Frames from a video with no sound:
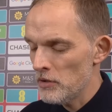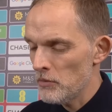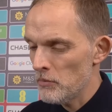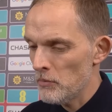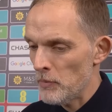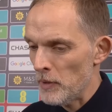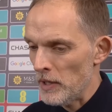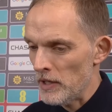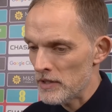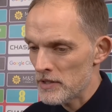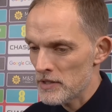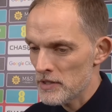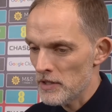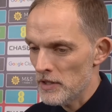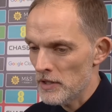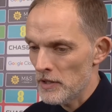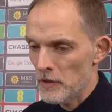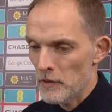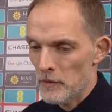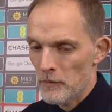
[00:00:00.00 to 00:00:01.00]
But
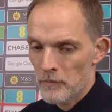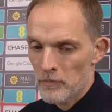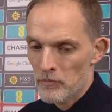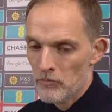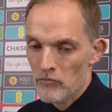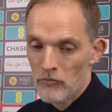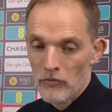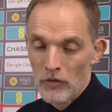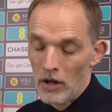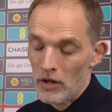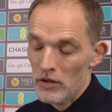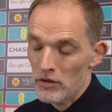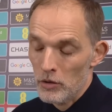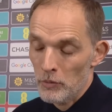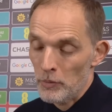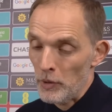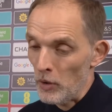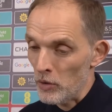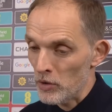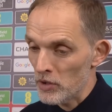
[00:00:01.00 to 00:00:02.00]

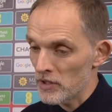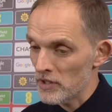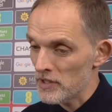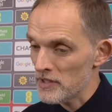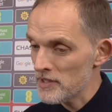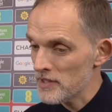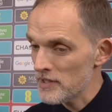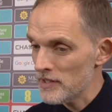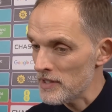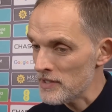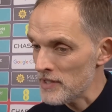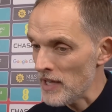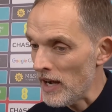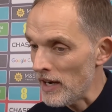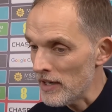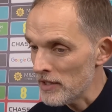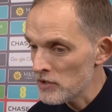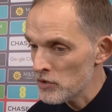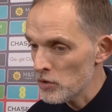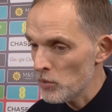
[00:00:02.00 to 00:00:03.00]
opponent is
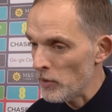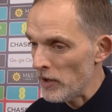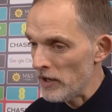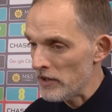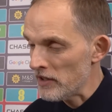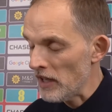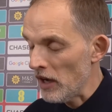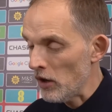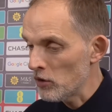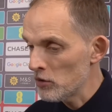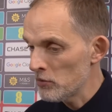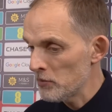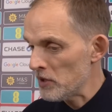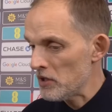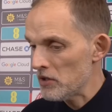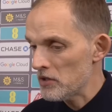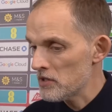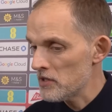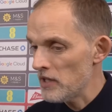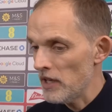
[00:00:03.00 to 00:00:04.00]
hard to wear down
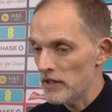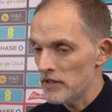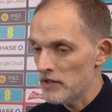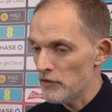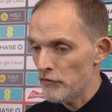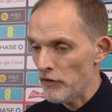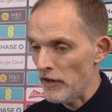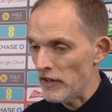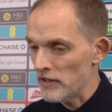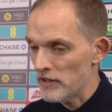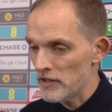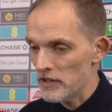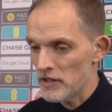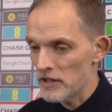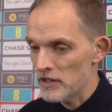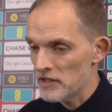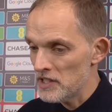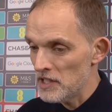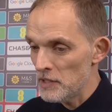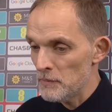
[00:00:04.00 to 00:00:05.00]
because they defended in a
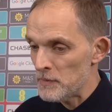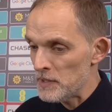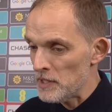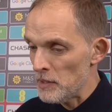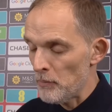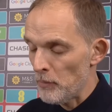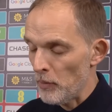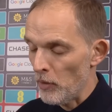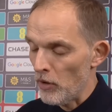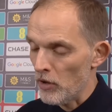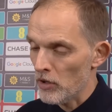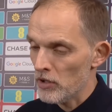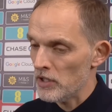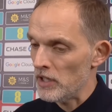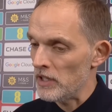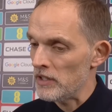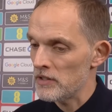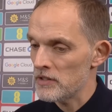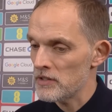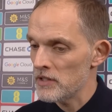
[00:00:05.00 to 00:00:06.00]
deep block,
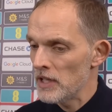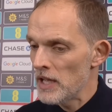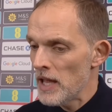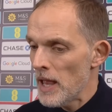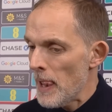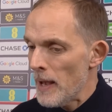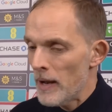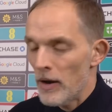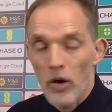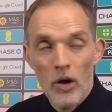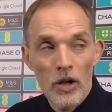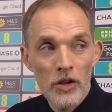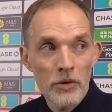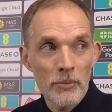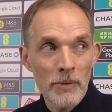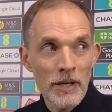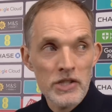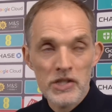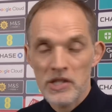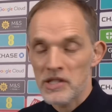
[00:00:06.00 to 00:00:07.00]
and all the
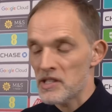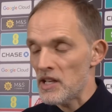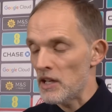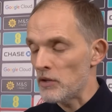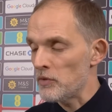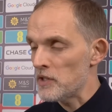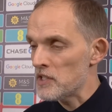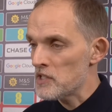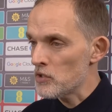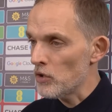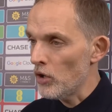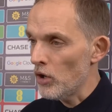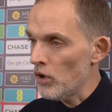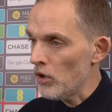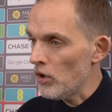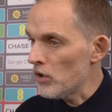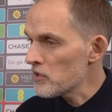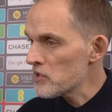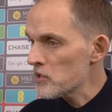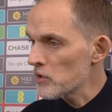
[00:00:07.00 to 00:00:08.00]
matches that we saw,
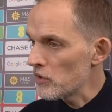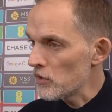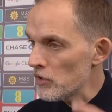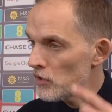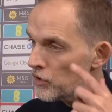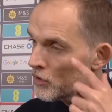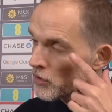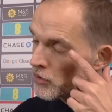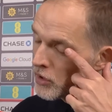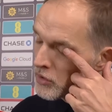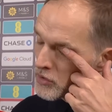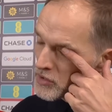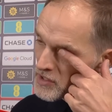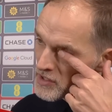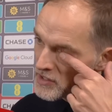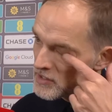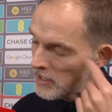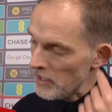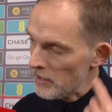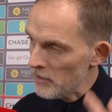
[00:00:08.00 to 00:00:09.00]
also in the Euros,
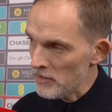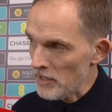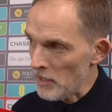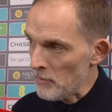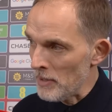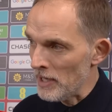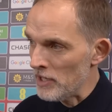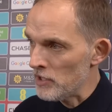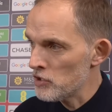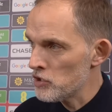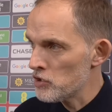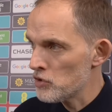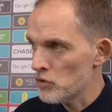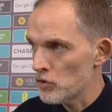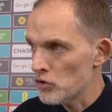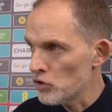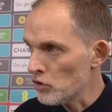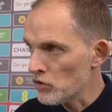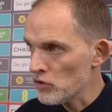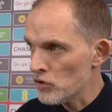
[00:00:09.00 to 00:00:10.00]
they managed to
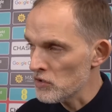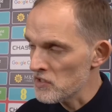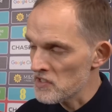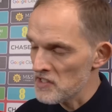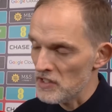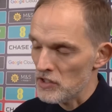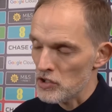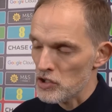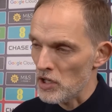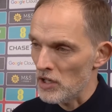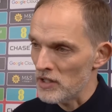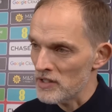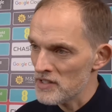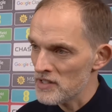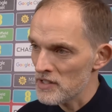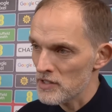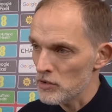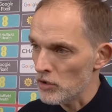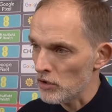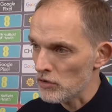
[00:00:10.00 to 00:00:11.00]
not concede
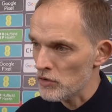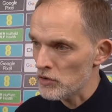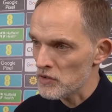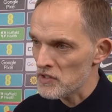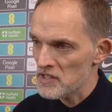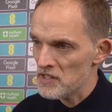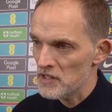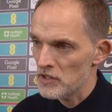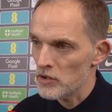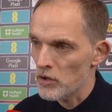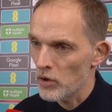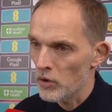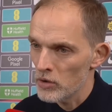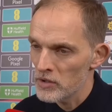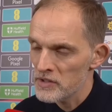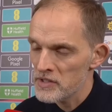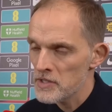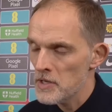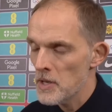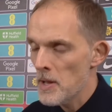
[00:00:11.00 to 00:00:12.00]
chances, not concede
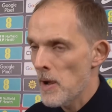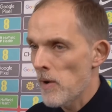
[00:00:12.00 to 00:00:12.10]
goals.